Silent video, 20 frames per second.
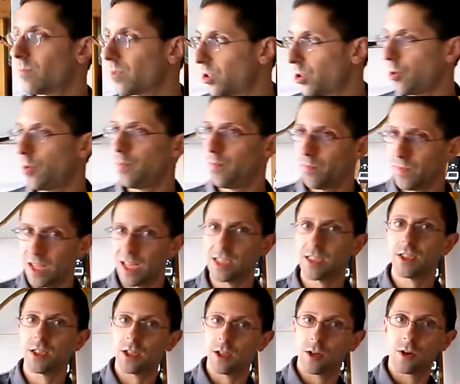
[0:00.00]
So
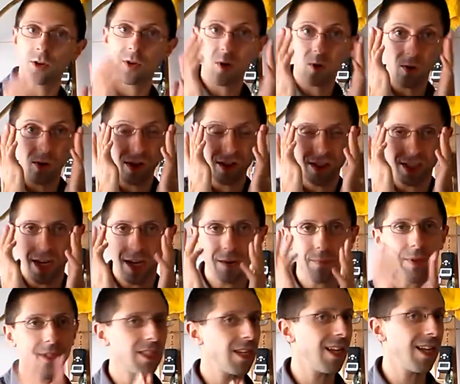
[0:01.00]
yes, it's a little cold outside,
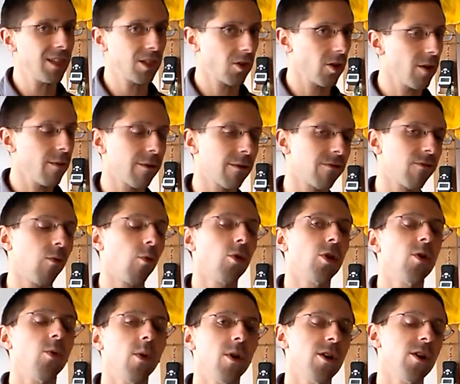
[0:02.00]
but today's only about
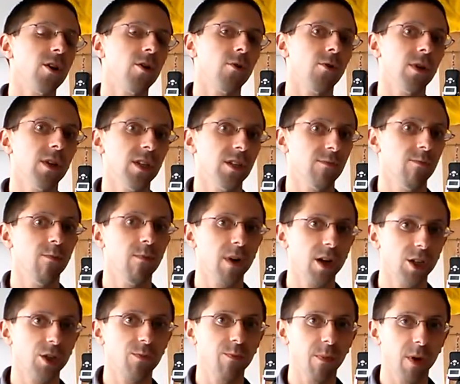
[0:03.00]
41 degrees,
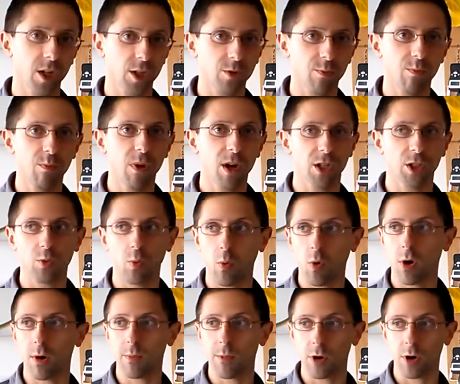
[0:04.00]
much, much, much
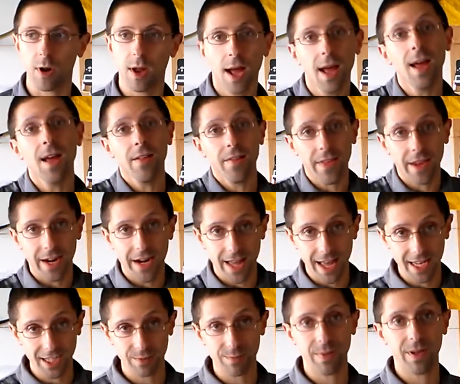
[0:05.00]
warmer than it
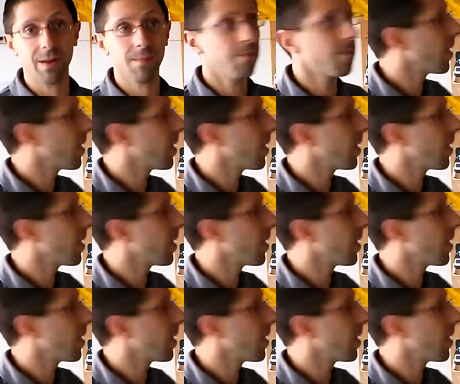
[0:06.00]
has been.